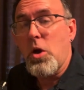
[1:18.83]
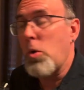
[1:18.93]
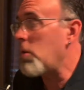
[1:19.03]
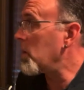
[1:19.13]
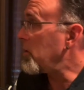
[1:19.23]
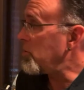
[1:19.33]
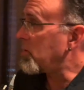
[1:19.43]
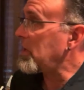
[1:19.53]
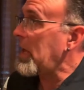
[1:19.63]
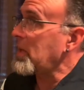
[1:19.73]
or you
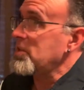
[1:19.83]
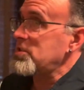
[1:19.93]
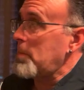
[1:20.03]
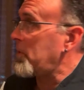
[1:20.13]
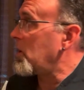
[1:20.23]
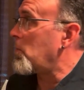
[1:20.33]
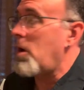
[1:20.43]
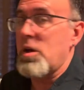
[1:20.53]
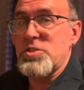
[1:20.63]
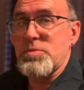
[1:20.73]
could hang this up on a
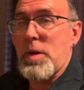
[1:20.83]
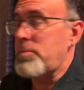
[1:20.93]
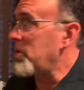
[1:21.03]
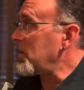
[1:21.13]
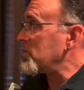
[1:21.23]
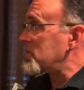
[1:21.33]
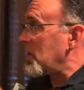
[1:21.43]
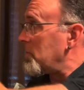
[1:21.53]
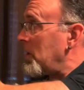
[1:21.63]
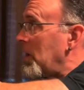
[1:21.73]
wall just by putting
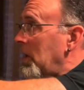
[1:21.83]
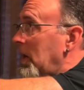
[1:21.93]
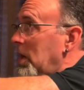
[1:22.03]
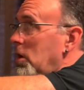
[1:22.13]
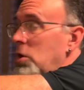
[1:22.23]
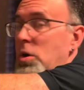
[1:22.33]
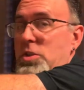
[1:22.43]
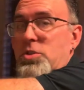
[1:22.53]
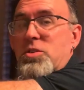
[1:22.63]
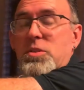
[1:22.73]
some uh,
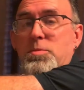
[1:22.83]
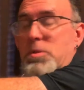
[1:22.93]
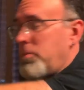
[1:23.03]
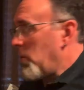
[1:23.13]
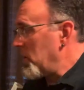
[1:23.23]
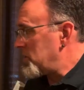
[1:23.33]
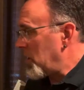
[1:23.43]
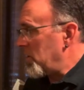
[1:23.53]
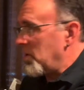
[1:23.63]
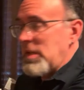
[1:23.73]
hooks or some supports
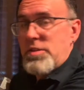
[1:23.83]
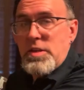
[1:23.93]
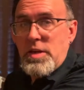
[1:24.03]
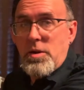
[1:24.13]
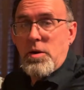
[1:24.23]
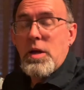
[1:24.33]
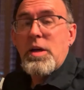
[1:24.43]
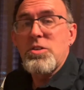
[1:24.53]
underneath here.